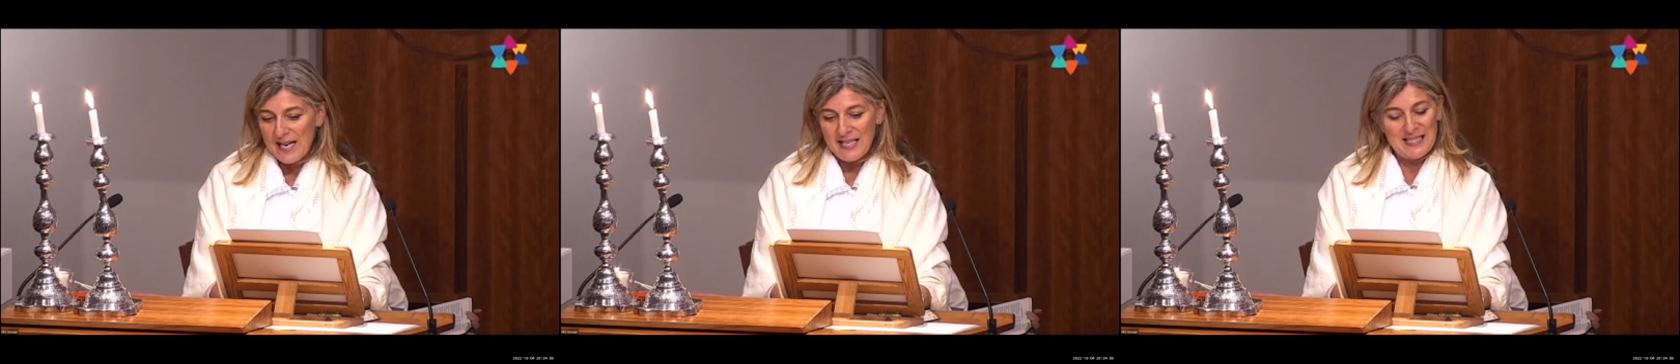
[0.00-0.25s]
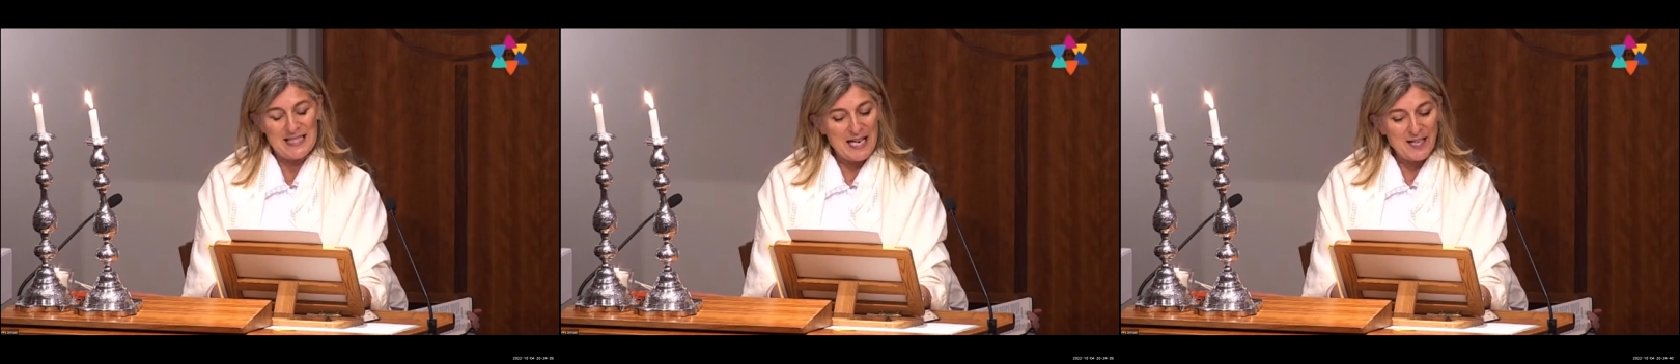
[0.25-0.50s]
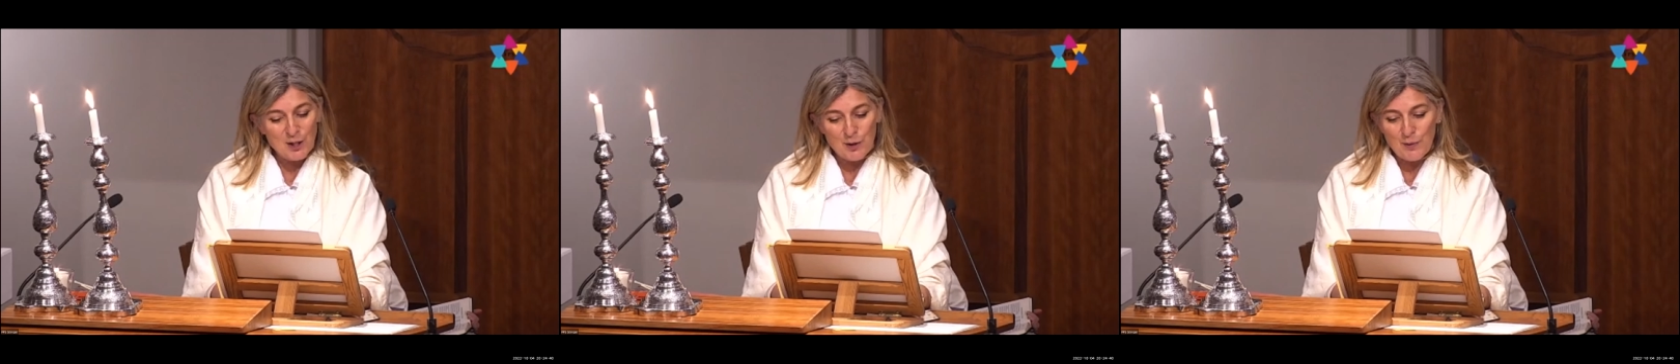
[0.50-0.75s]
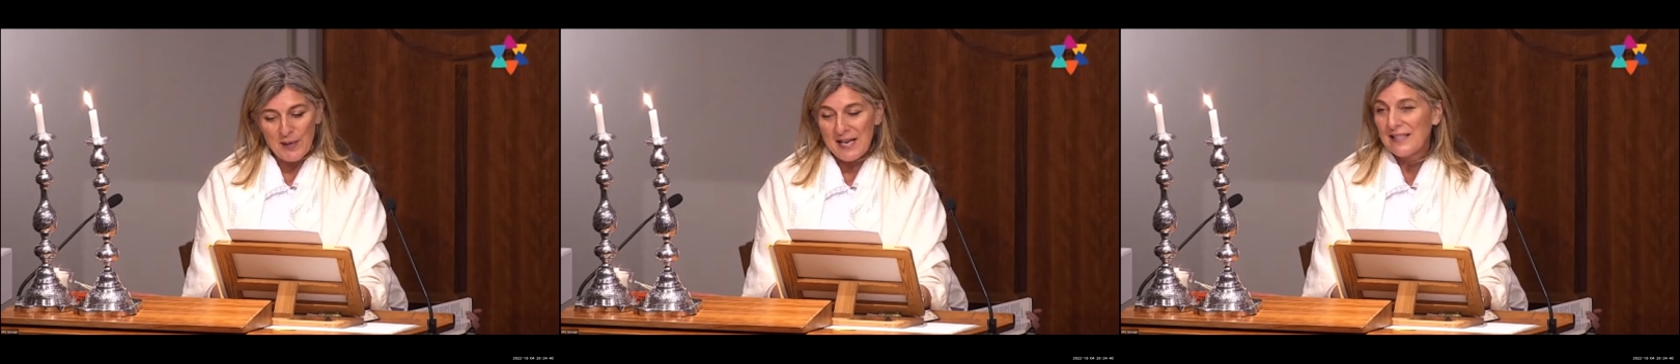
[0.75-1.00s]

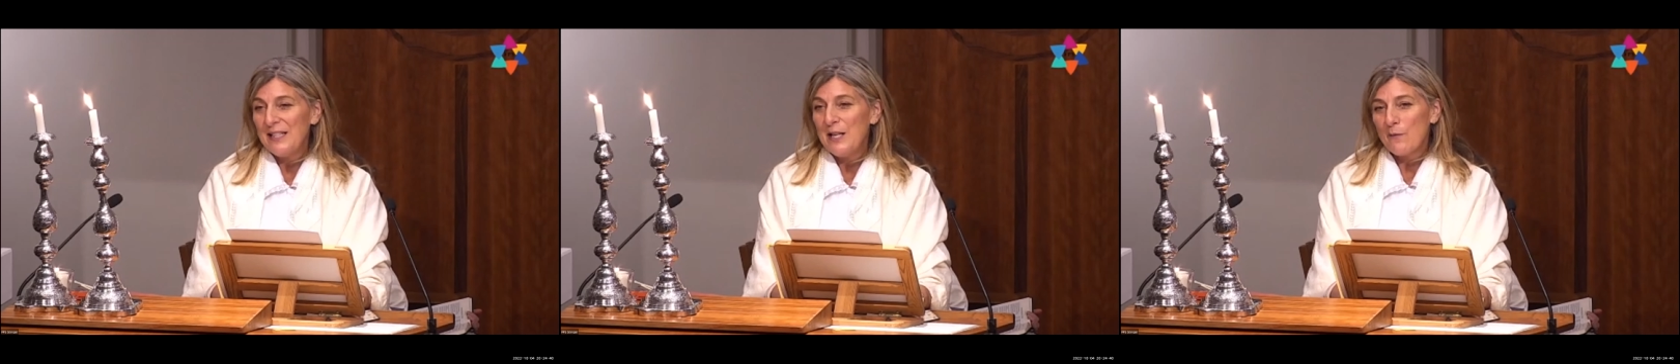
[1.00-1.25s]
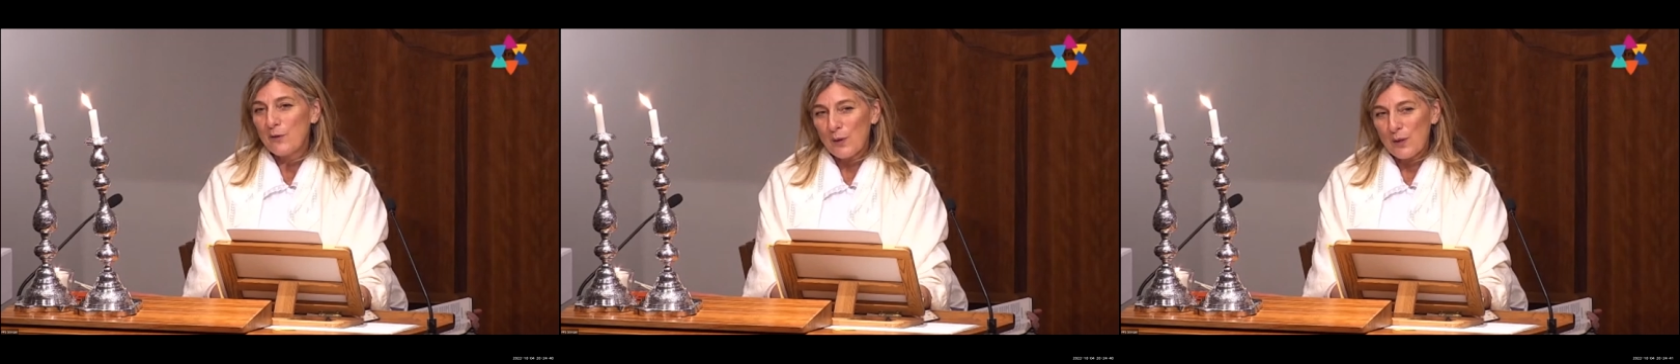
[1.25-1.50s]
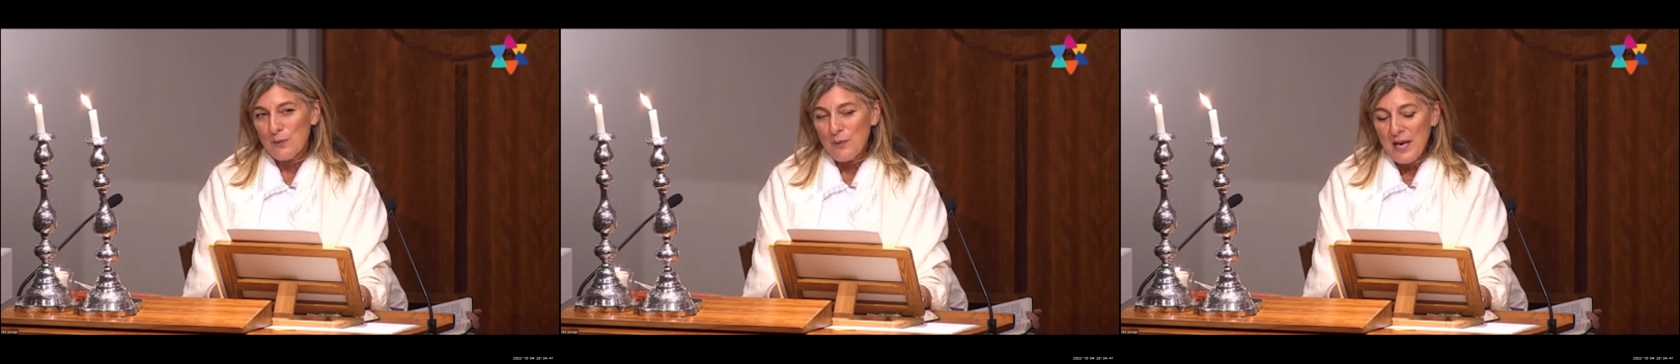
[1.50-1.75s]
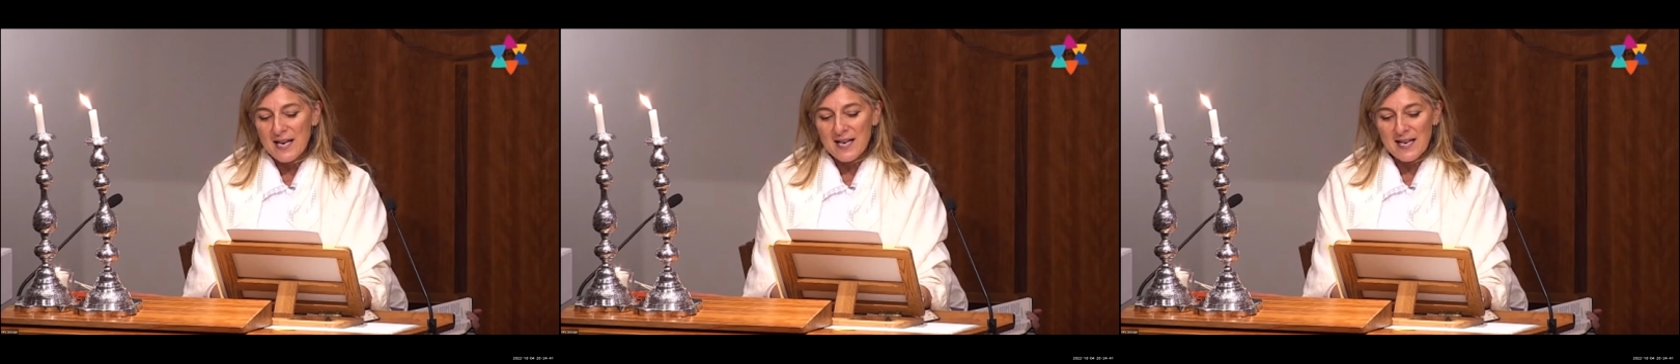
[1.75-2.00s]
sanctuary for
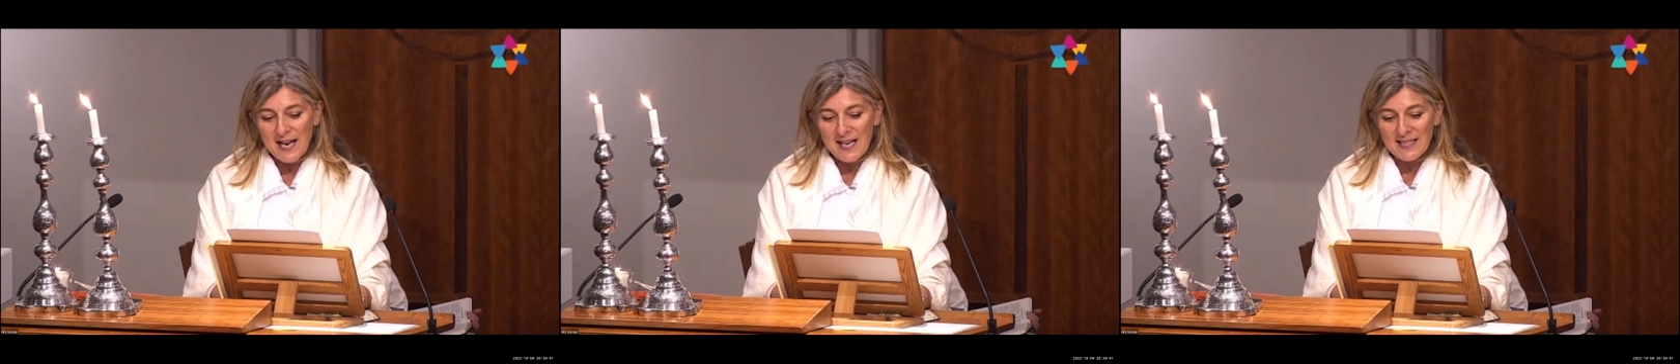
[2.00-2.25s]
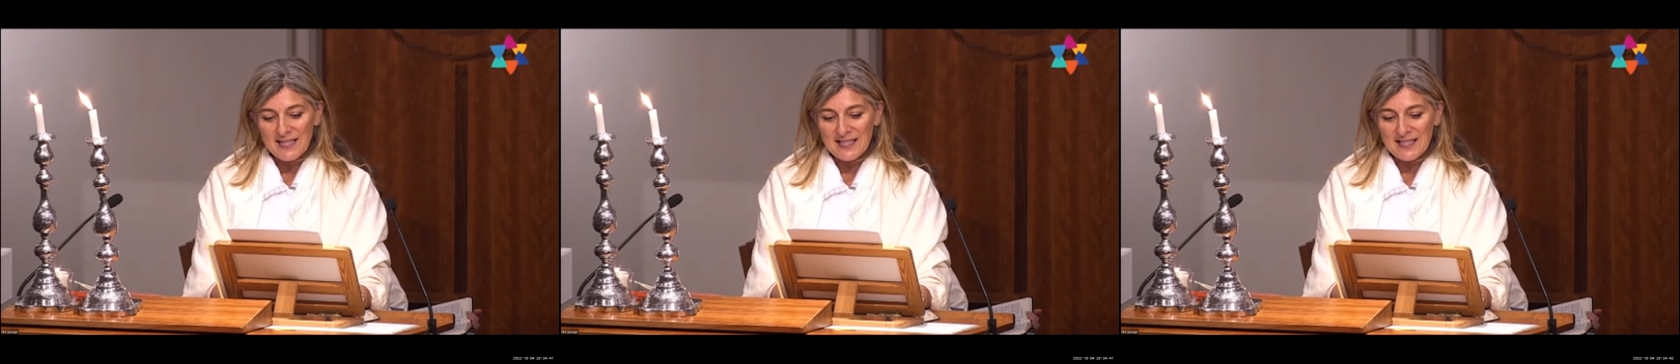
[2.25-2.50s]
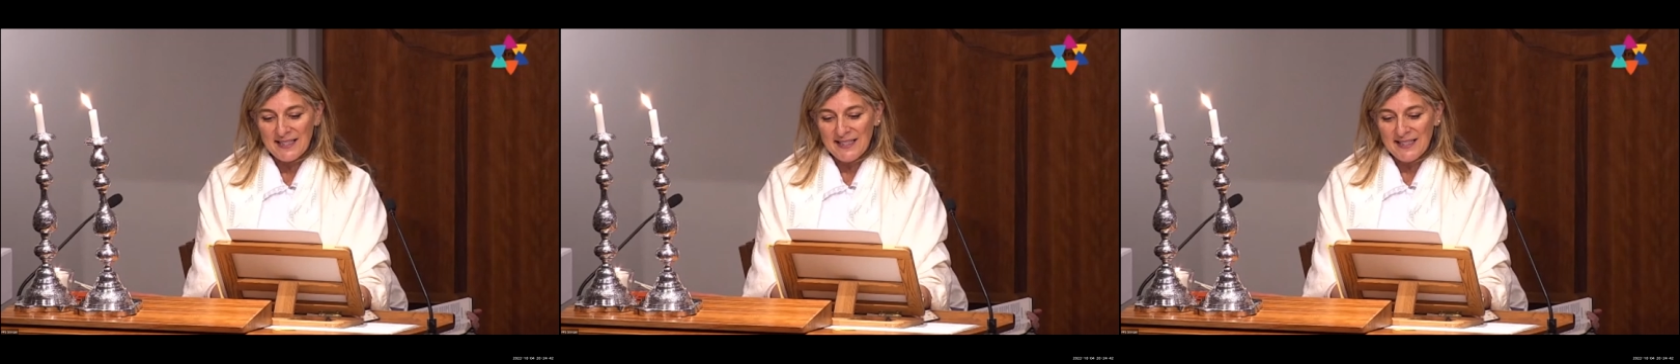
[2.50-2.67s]
3 years,